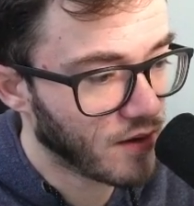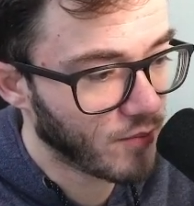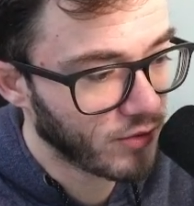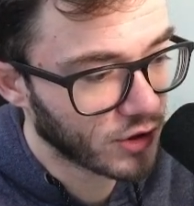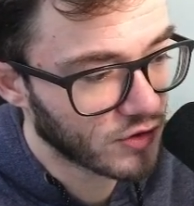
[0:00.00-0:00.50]

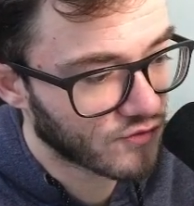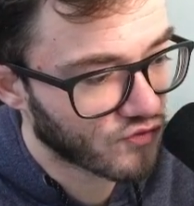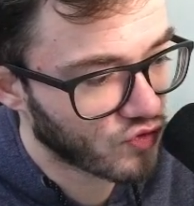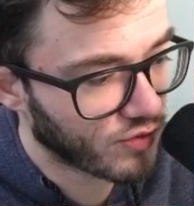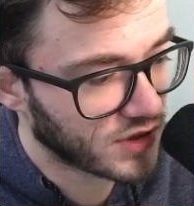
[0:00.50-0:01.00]
But we're looking at the
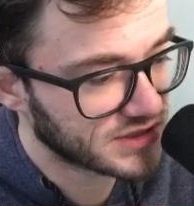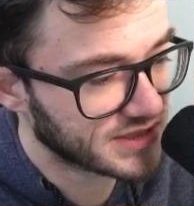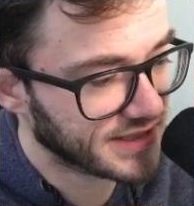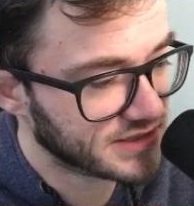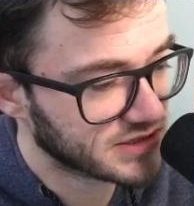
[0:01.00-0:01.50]
raw price
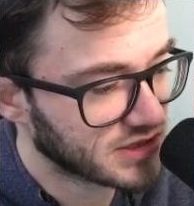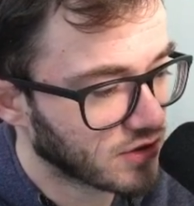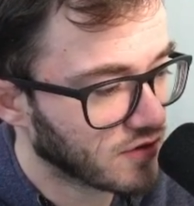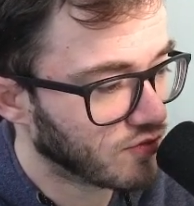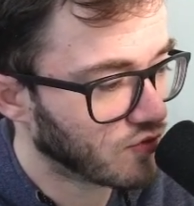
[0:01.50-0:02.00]
today, so let's
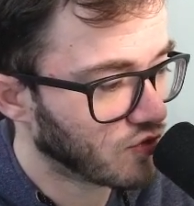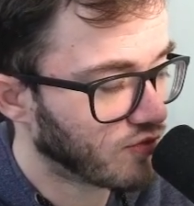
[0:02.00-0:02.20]
look at the raw